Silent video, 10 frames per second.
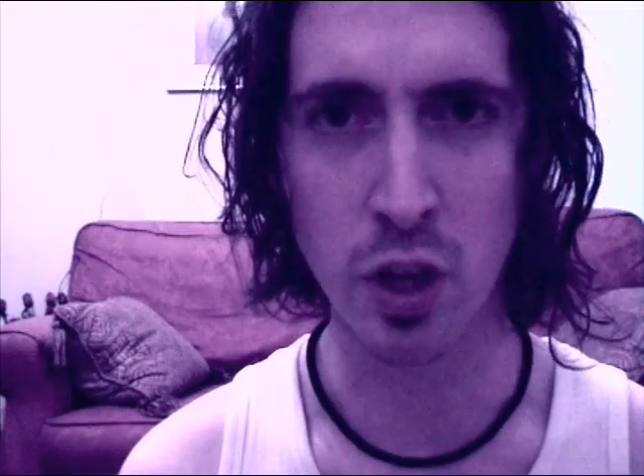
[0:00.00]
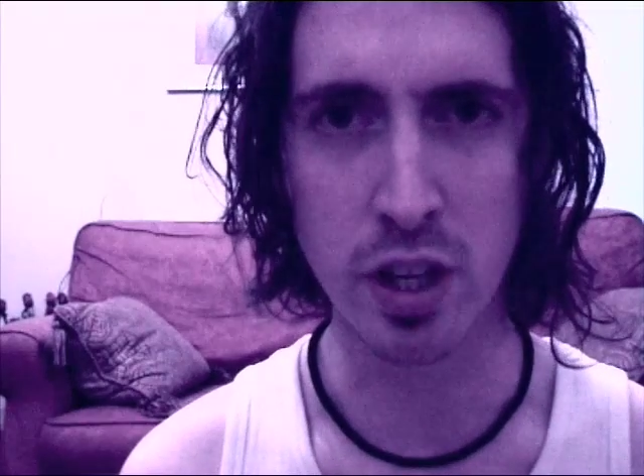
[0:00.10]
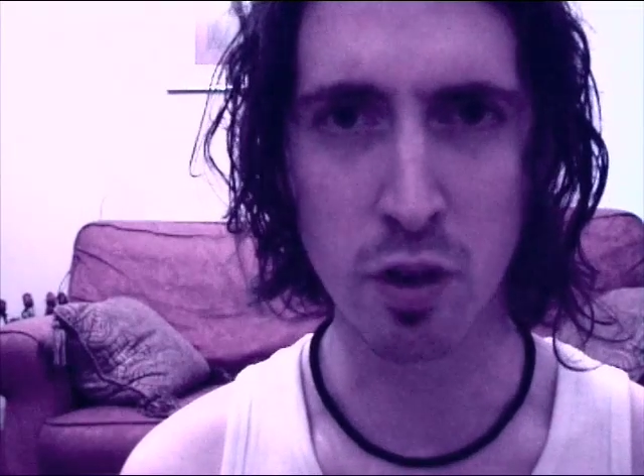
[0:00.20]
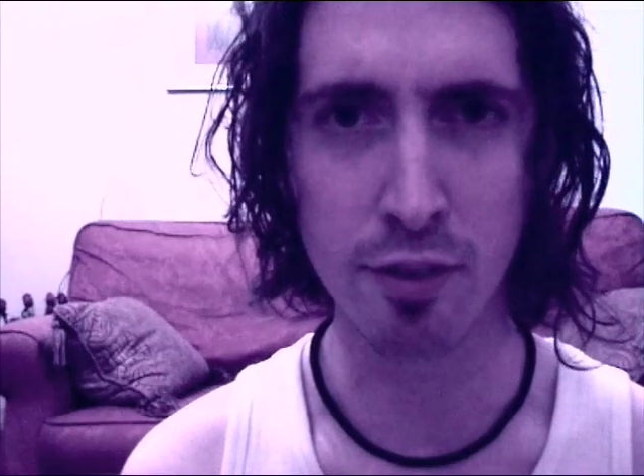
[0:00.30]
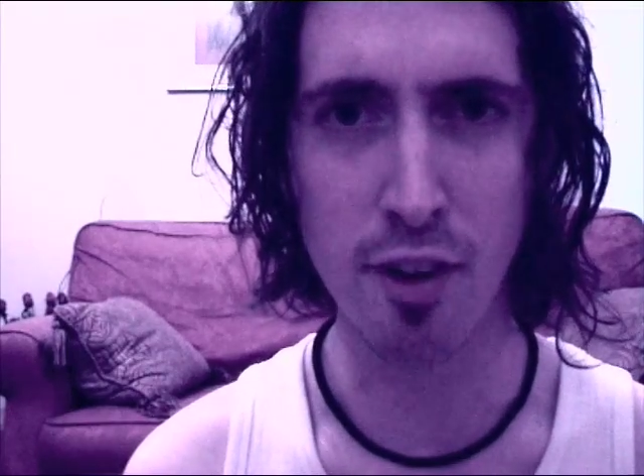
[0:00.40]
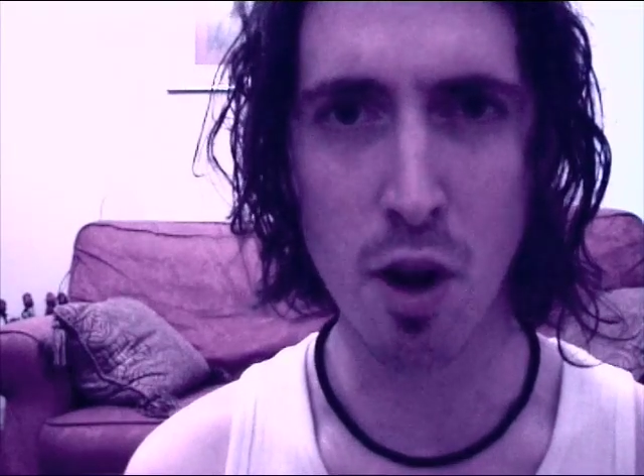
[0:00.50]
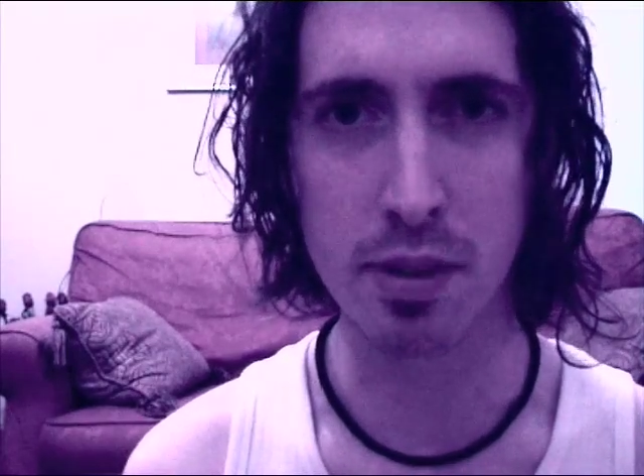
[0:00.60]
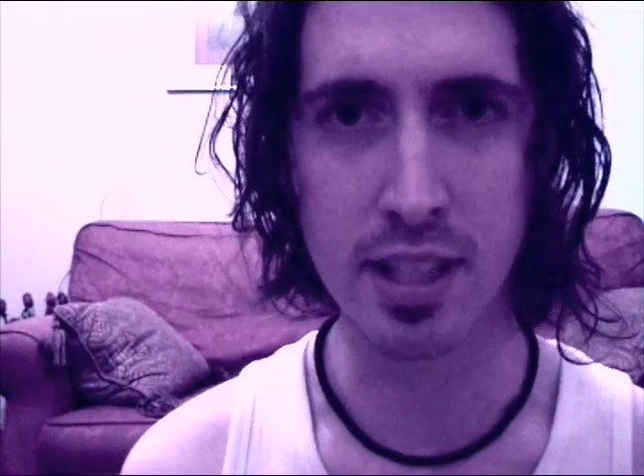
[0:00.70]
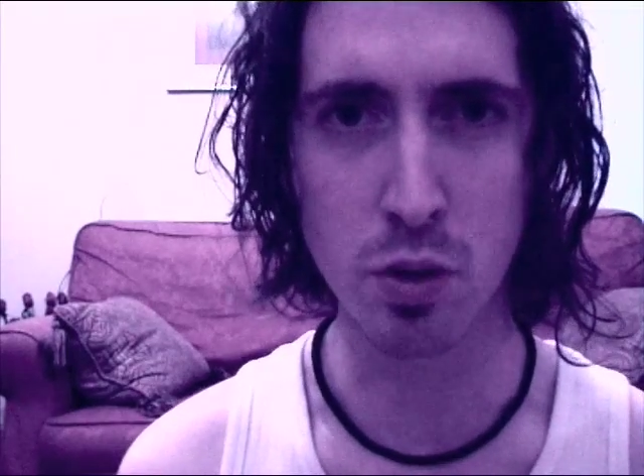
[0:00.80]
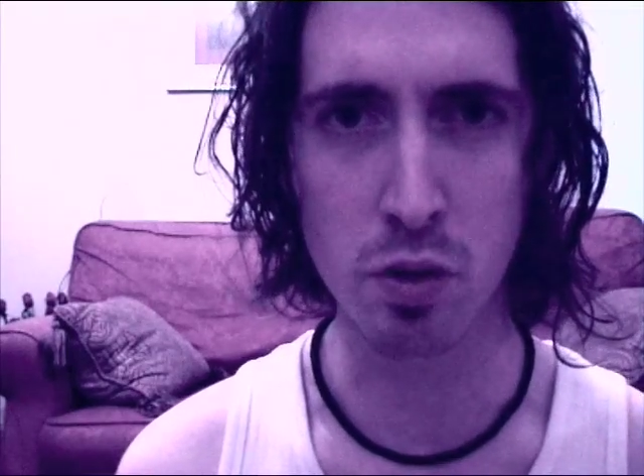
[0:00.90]
including your phone,
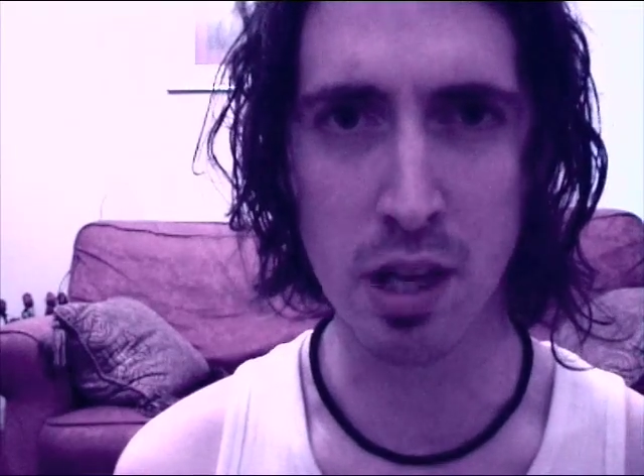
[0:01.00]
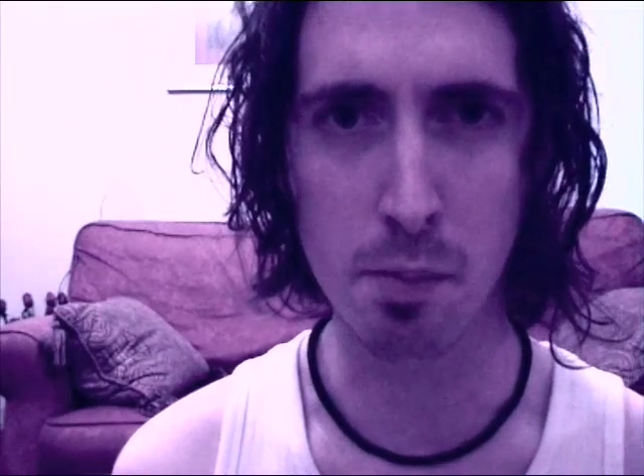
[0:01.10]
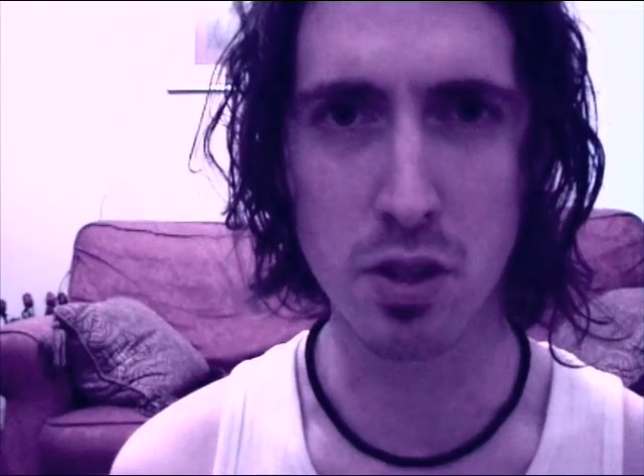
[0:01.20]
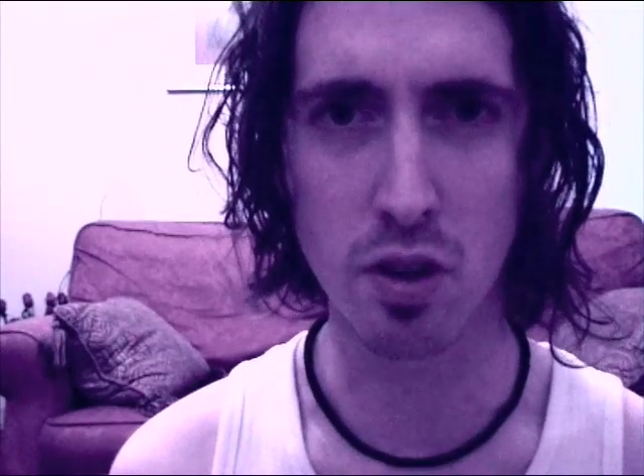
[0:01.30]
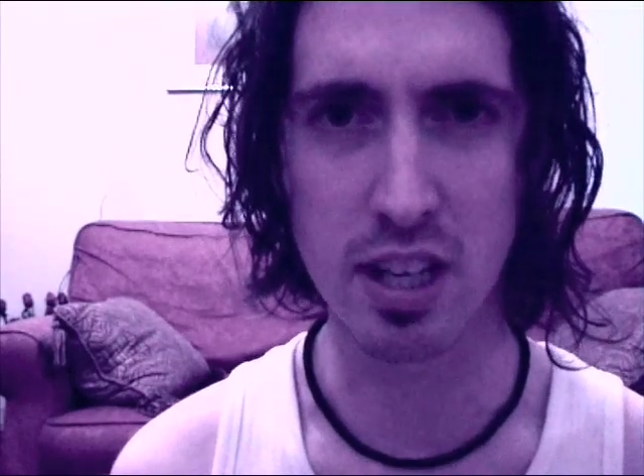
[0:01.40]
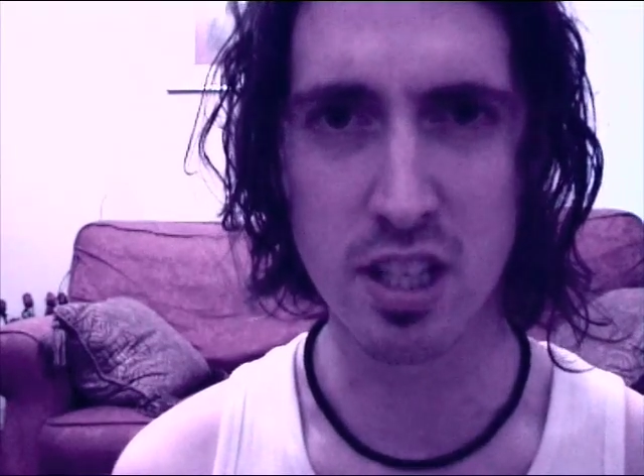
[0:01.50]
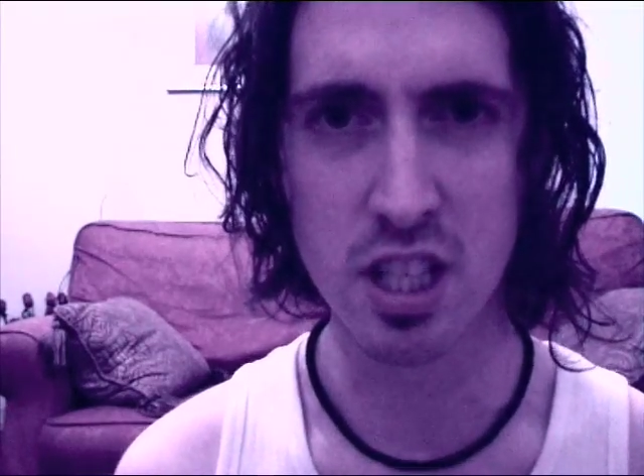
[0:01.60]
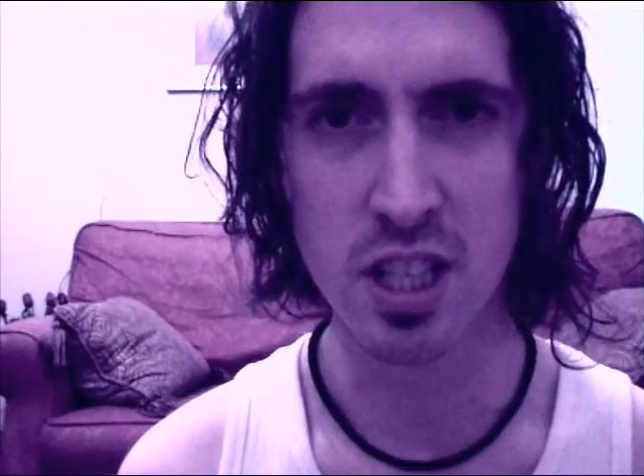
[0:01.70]
which has all your numbers on it.